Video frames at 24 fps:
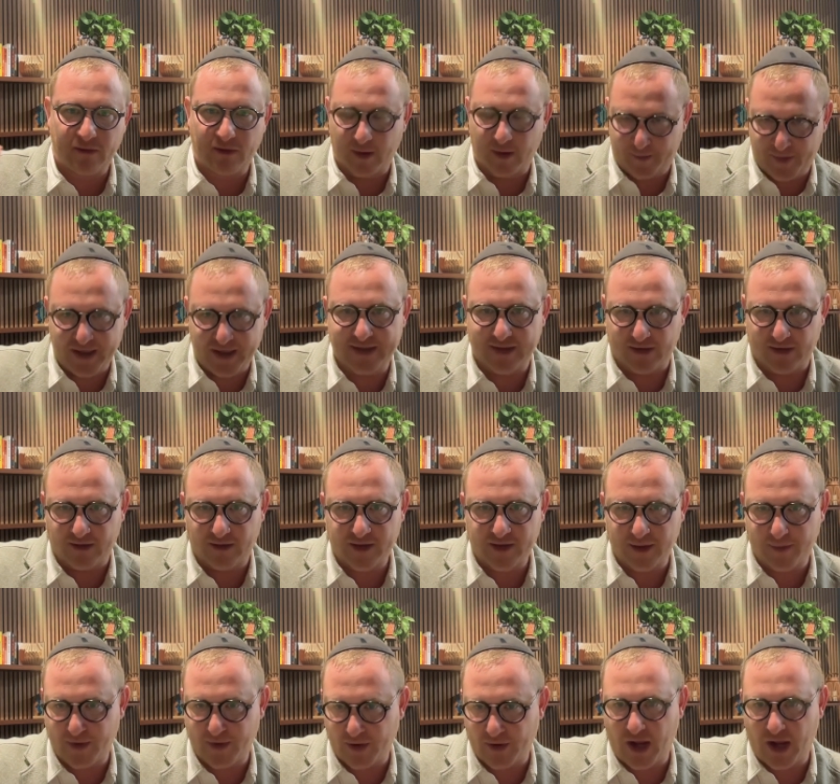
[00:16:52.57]
a pixel,
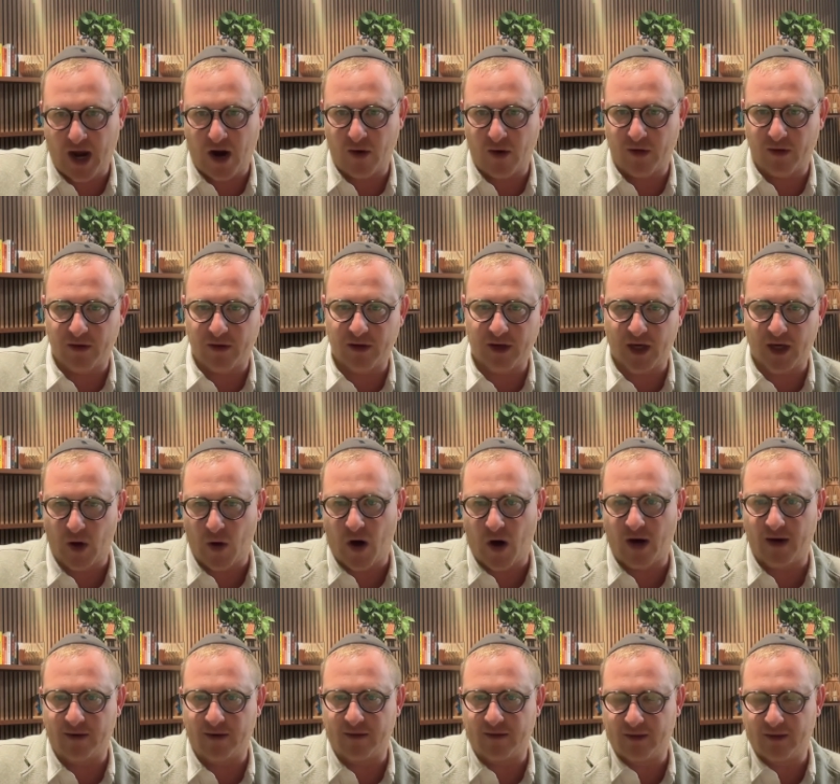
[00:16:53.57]
to build our, you know,
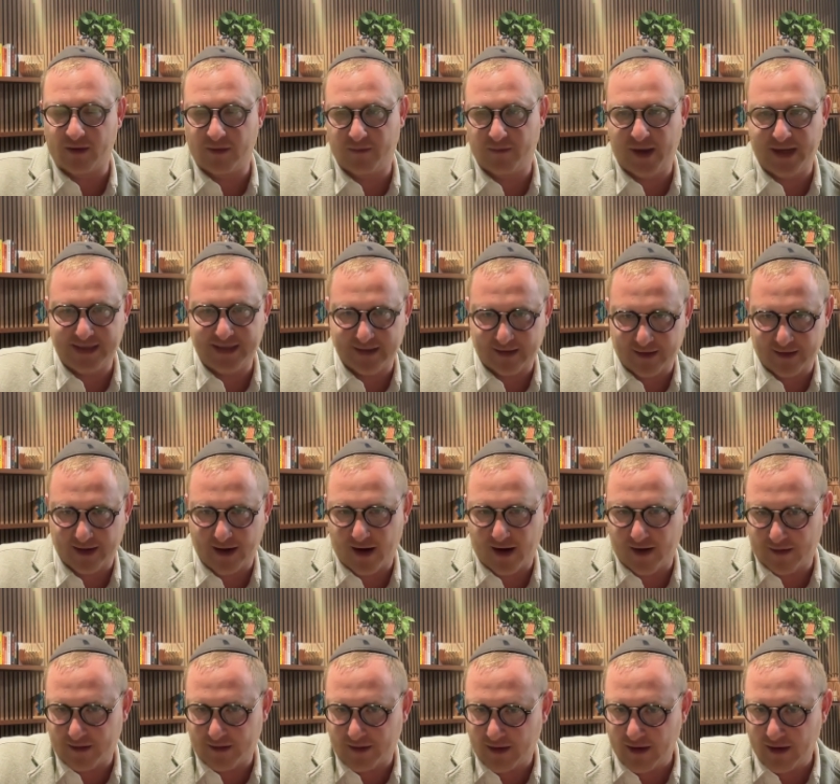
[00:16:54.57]
our basically
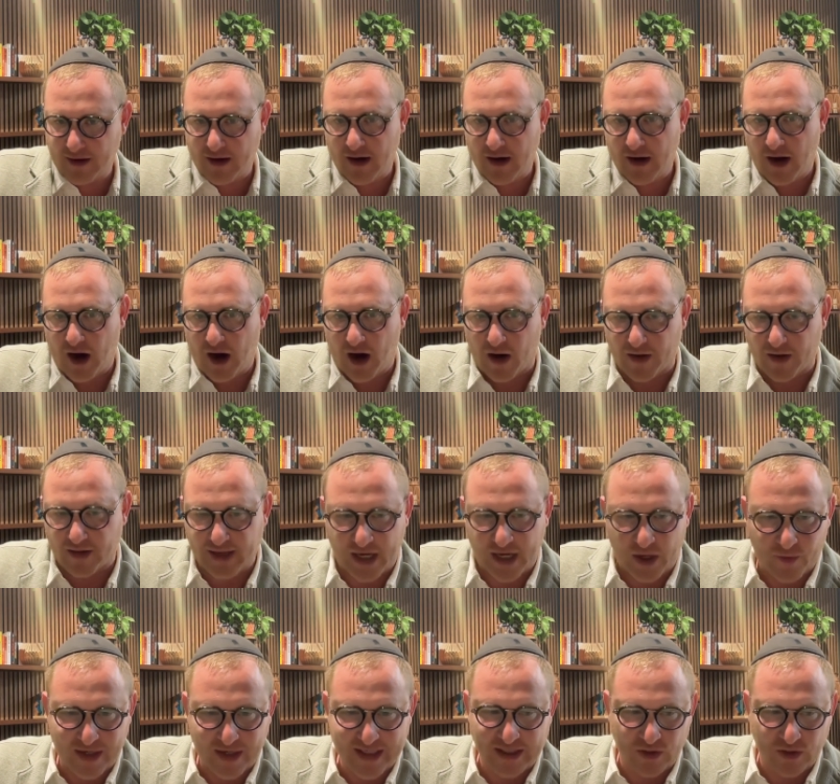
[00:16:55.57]
our our
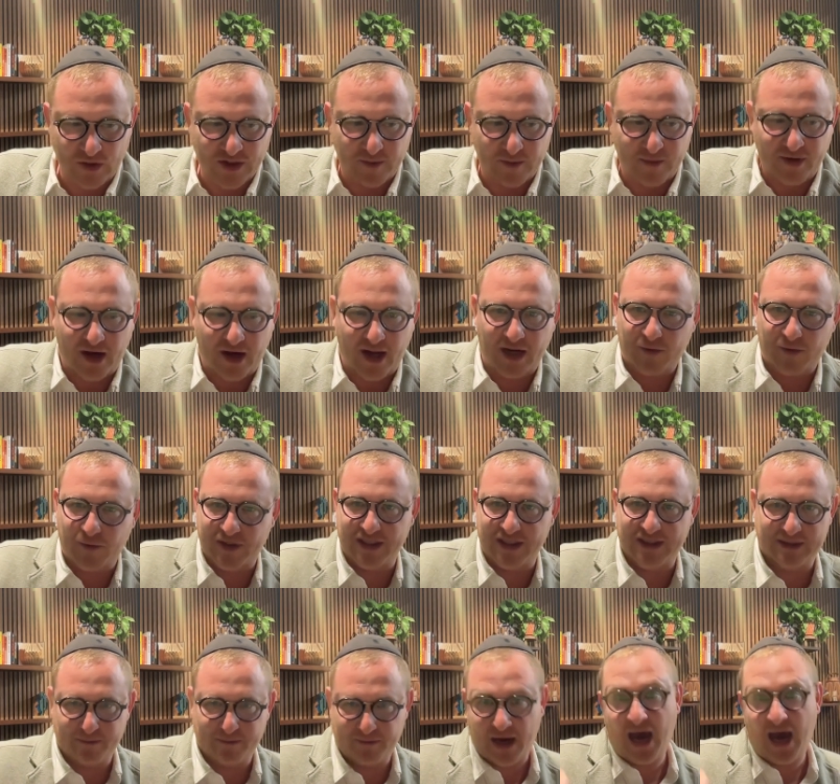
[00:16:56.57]
data resolution product, which
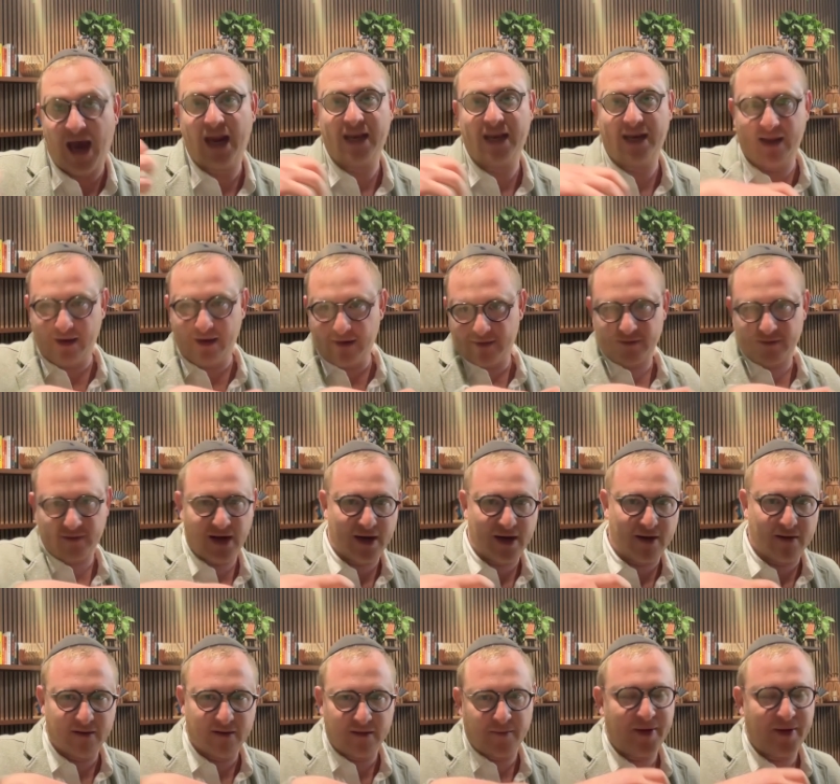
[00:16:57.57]
is behind it,
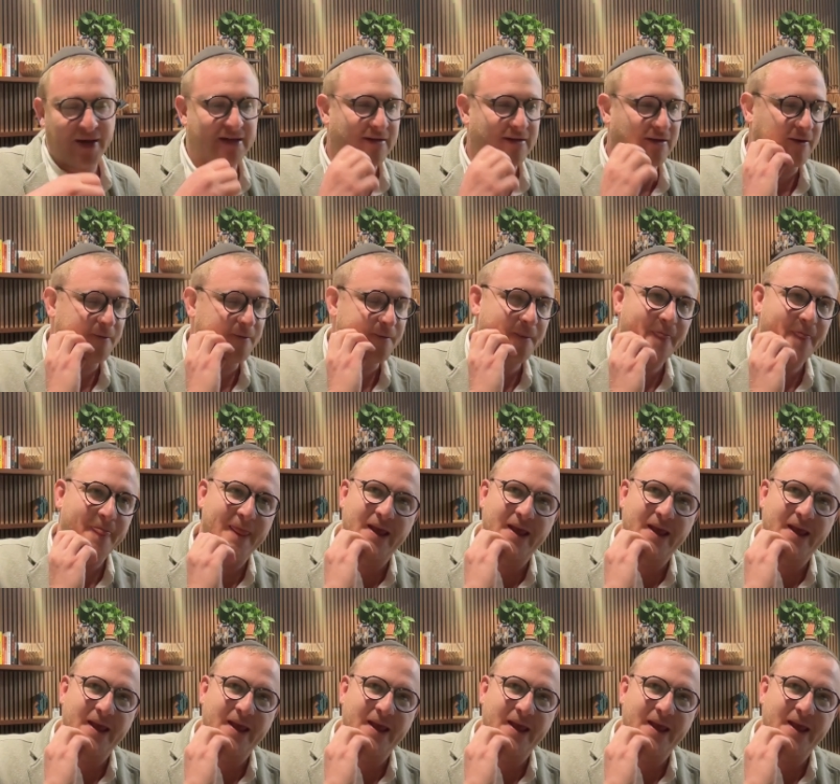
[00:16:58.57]
right? Pixel.